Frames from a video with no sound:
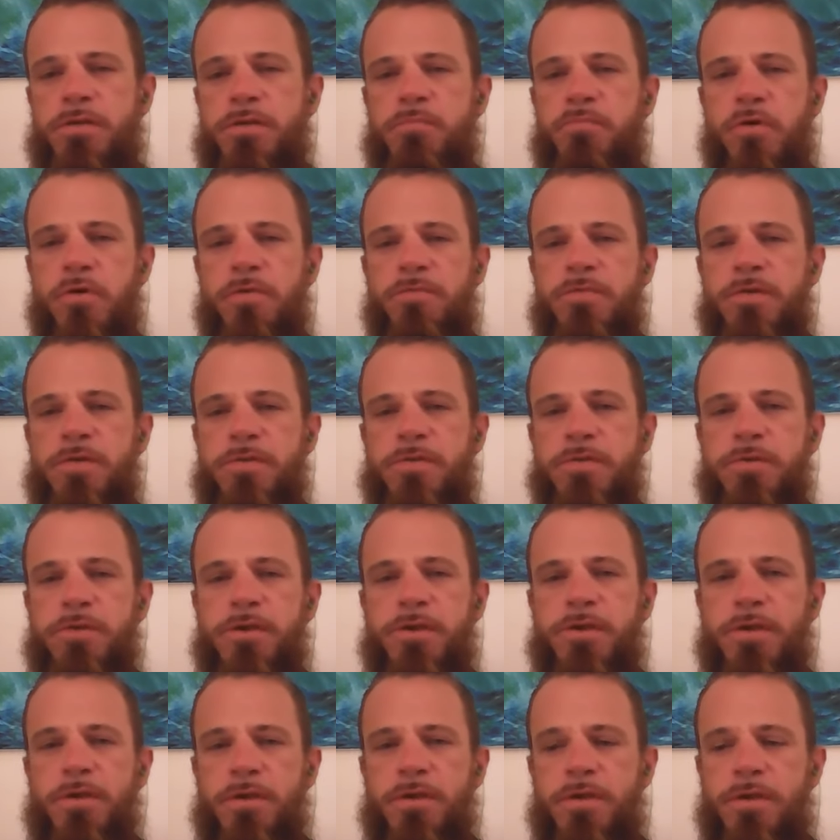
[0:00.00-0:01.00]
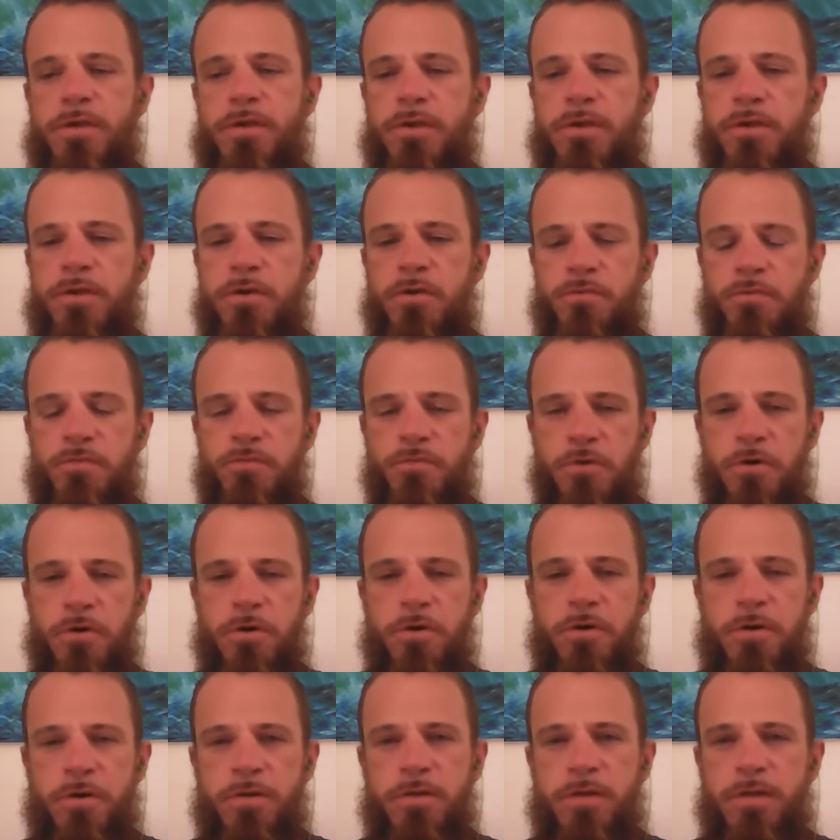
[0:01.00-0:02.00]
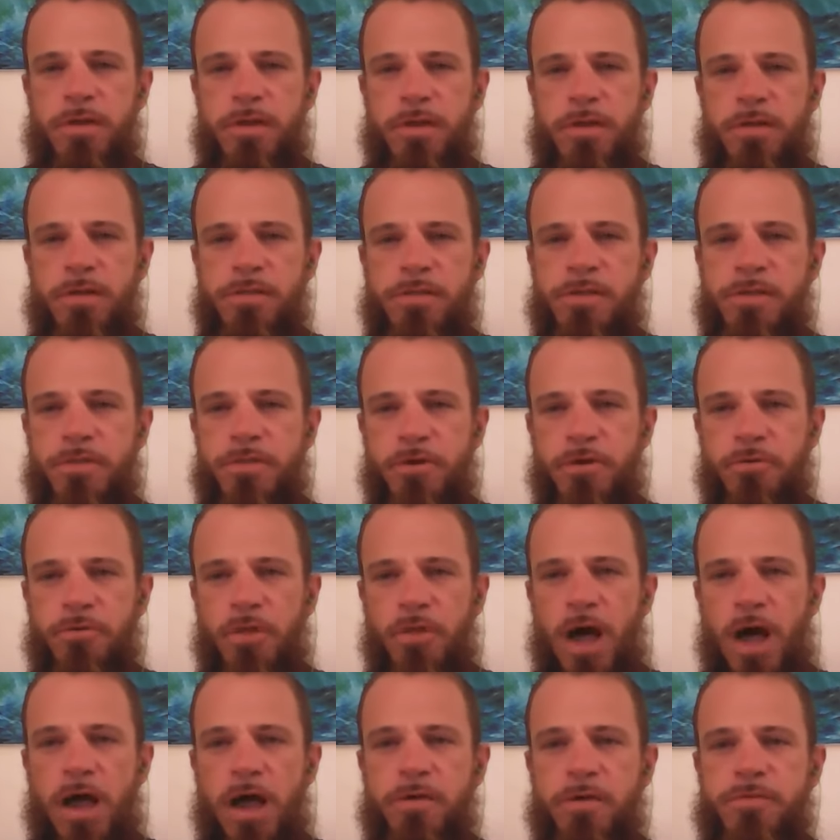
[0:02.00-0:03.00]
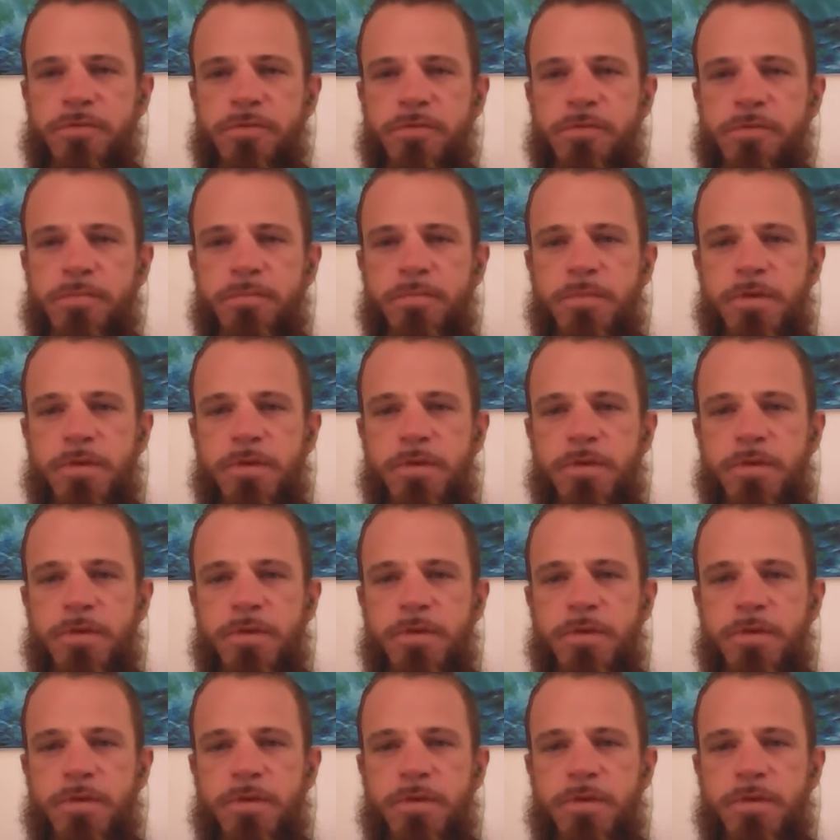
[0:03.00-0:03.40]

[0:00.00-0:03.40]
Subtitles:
previously conferred to their lives.